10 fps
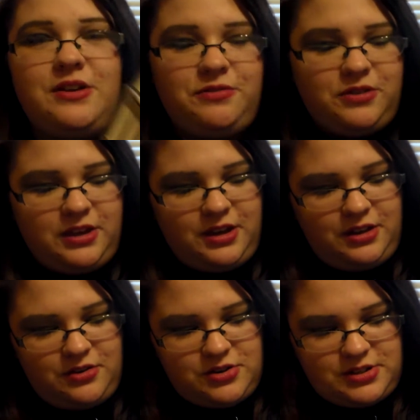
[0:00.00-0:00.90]
definitely
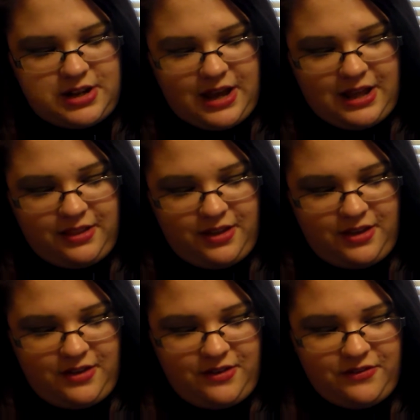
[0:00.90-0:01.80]
colors that I
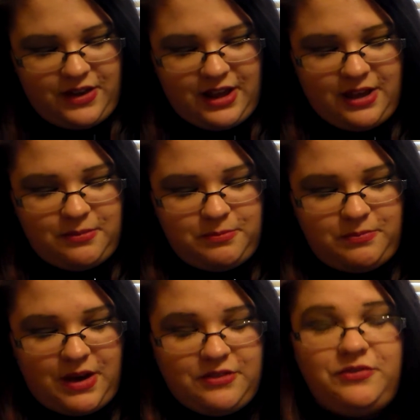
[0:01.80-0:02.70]
love and I am
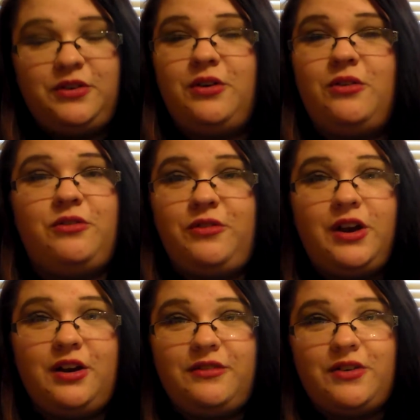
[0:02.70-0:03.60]
I feel
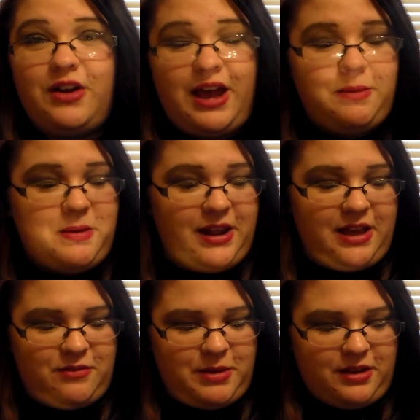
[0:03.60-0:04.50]
very, very happy to
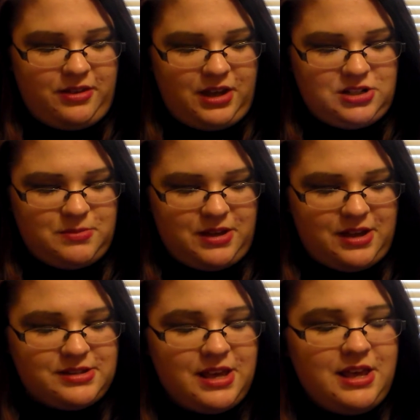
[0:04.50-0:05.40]
have in my collection
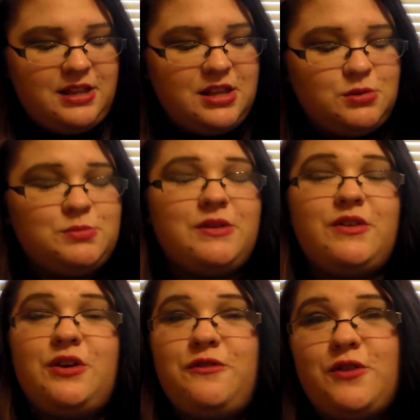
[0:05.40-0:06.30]
because this was my
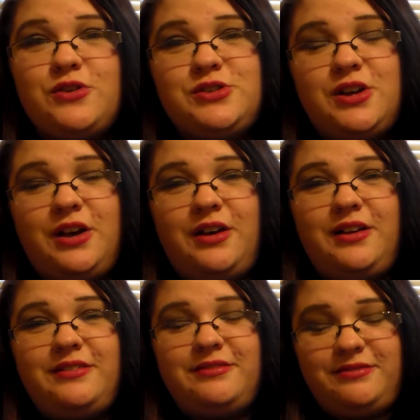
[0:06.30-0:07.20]
very first
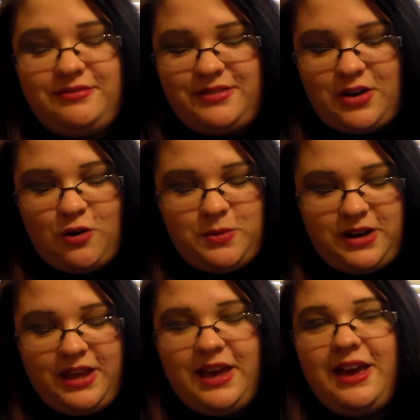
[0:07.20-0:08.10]
um,
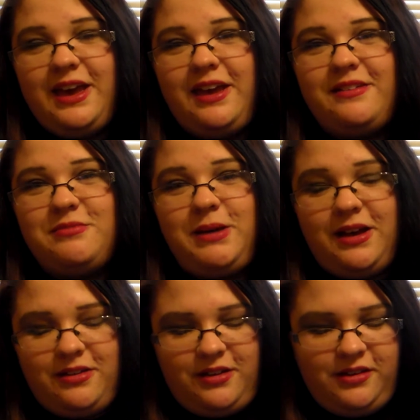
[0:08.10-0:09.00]
Urban Decay
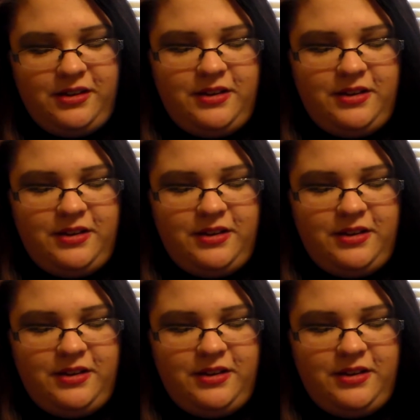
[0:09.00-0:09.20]
palette.